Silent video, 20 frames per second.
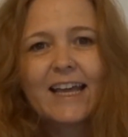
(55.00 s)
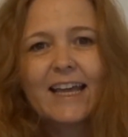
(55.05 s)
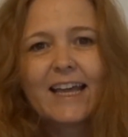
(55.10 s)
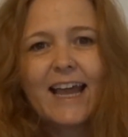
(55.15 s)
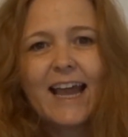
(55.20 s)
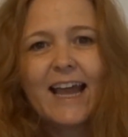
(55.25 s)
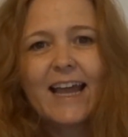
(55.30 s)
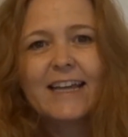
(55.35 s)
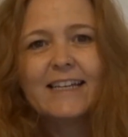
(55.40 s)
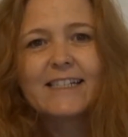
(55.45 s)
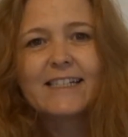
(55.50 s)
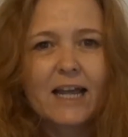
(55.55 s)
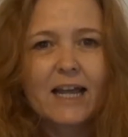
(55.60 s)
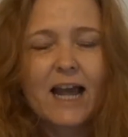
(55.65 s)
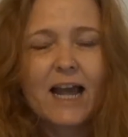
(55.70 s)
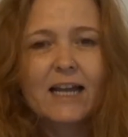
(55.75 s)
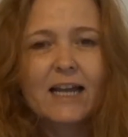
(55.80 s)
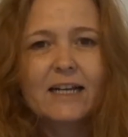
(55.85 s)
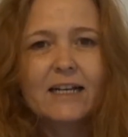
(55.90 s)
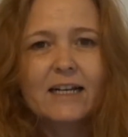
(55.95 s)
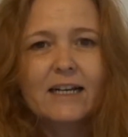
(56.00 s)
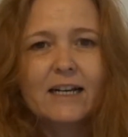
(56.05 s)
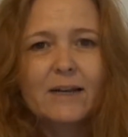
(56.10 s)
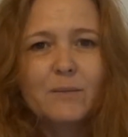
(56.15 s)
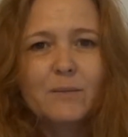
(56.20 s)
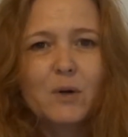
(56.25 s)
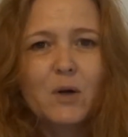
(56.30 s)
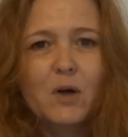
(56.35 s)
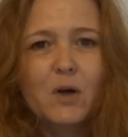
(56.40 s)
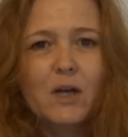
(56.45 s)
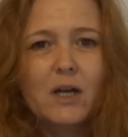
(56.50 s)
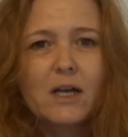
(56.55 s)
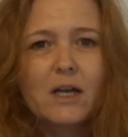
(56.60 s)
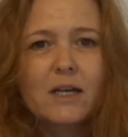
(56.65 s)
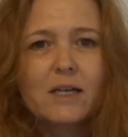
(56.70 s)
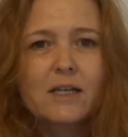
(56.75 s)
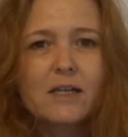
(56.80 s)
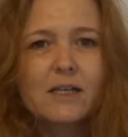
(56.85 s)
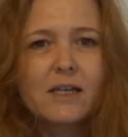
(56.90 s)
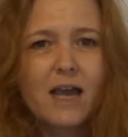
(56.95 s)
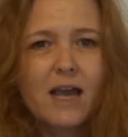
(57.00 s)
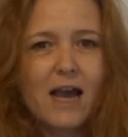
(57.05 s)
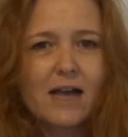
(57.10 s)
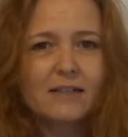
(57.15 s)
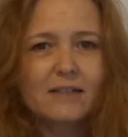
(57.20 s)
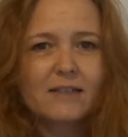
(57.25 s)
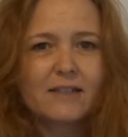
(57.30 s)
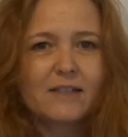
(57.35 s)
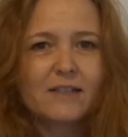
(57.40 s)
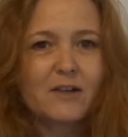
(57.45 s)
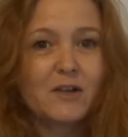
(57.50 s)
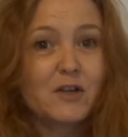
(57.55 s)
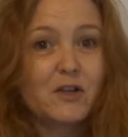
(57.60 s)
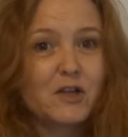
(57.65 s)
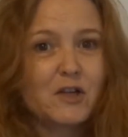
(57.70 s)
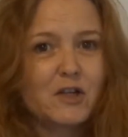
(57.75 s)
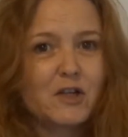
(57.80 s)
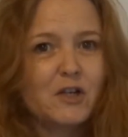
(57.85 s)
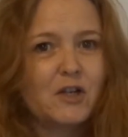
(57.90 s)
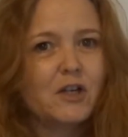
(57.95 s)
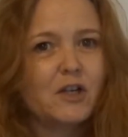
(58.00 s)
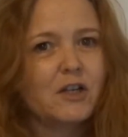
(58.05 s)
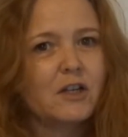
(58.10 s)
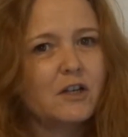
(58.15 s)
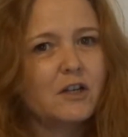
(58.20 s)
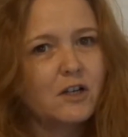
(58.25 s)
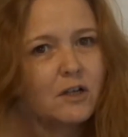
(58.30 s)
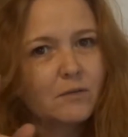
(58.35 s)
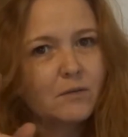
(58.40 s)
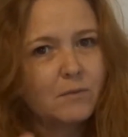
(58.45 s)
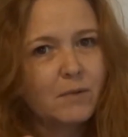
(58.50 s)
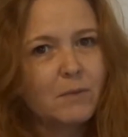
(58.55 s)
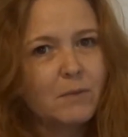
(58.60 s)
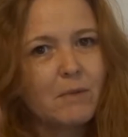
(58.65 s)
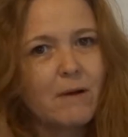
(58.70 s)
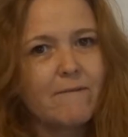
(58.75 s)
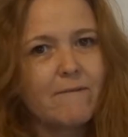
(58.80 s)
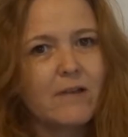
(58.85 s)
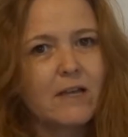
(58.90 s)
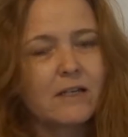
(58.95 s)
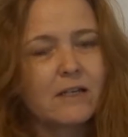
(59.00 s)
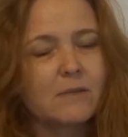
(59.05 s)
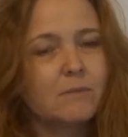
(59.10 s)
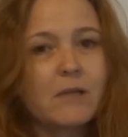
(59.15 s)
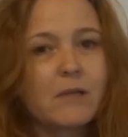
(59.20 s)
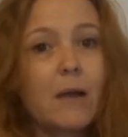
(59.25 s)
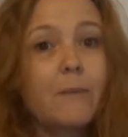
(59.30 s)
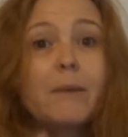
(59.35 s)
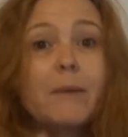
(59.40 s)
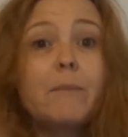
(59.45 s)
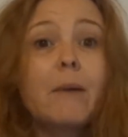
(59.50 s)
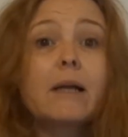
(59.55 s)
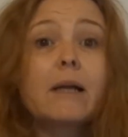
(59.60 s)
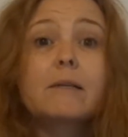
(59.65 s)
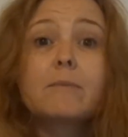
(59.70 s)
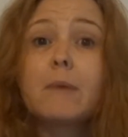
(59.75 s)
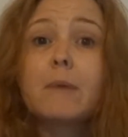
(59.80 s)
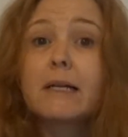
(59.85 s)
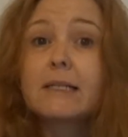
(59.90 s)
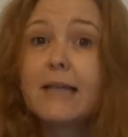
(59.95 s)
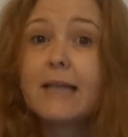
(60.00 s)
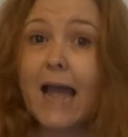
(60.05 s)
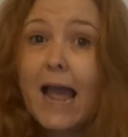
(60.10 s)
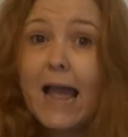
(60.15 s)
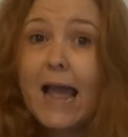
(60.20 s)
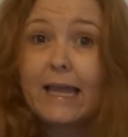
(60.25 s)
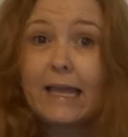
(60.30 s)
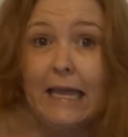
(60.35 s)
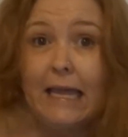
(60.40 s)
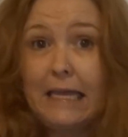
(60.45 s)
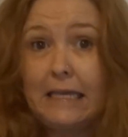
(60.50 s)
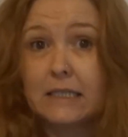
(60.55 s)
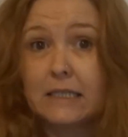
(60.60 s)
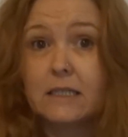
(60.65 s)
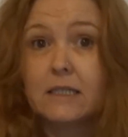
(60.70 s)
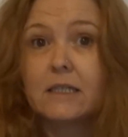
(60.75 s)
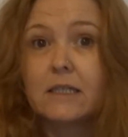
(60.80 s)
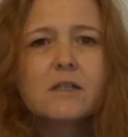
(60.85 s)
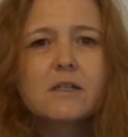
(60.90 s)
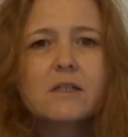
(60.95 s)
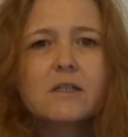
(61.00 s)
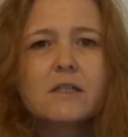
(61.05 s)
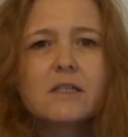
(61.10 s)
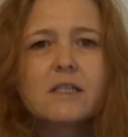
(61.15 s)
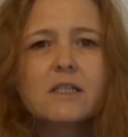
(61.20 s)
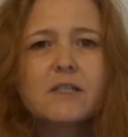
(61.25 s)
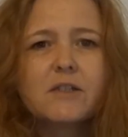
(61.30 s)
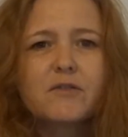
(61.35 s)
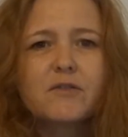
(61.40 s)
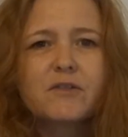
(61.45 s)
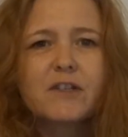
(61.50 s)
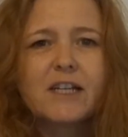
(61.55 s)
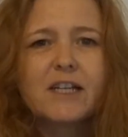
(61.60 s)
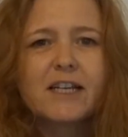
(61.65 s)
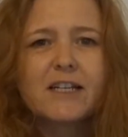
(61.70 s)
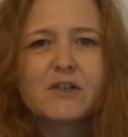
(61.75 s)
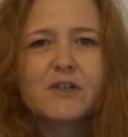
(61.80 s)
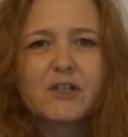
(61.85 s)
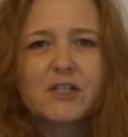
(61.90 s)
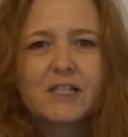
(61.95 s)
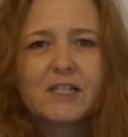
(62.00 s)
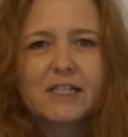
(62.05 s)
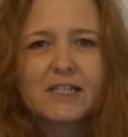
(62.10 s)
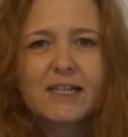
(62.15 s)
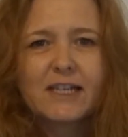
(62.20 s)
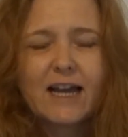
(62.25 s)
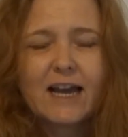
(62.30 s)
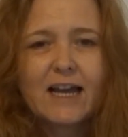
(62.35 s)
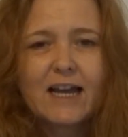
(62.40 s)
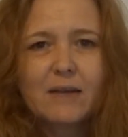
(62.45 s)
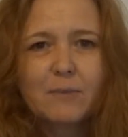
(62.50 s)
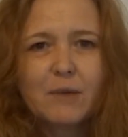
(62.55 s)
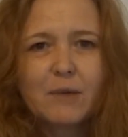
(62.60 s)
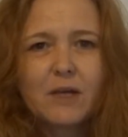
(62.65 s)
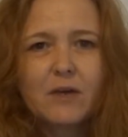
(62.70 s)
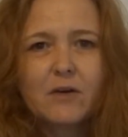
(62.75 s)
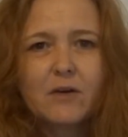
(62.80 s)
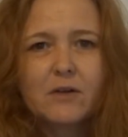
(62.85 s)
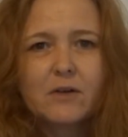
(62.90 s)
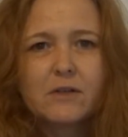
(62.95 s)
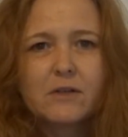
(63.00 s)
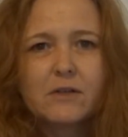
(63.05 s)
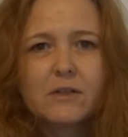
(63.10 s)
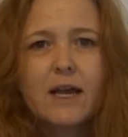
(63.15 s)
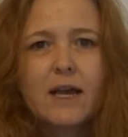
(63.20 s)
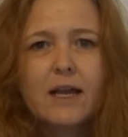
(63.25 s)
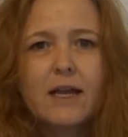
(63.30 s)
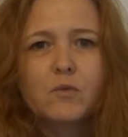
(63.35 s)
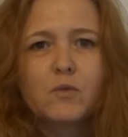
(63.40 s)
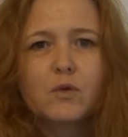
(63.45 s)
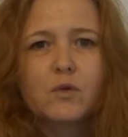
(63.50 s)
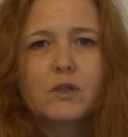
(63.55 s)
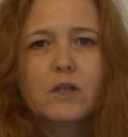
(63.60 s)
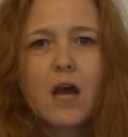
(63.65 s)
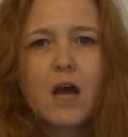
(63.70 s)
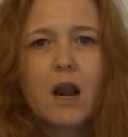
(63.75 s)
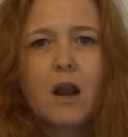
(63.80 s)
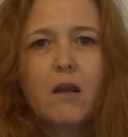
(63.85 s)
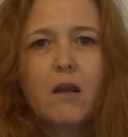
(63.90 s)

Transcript: Kate, Kate Lily Blog. Yeah, so you, you can you can be my victims. I mean my my taggies. So this is a really interesting tag because it was a